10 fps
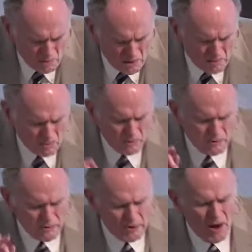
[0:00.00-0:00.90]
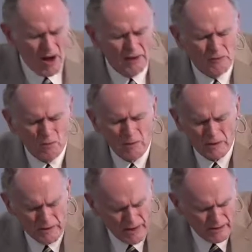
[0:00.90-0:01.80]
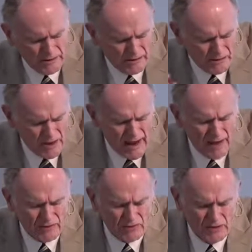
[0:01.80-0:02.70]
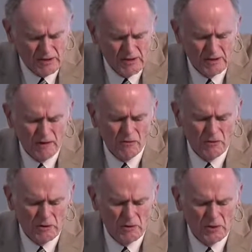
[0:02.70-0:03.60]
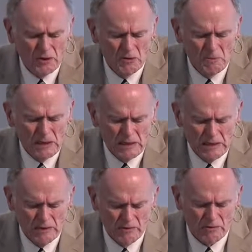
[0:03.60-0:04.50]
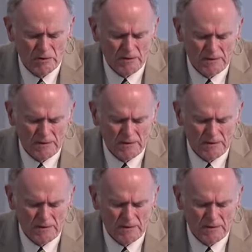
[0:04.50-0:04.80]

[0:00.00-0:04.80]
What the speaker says: people to the non-spectacular task of ongoing obedience.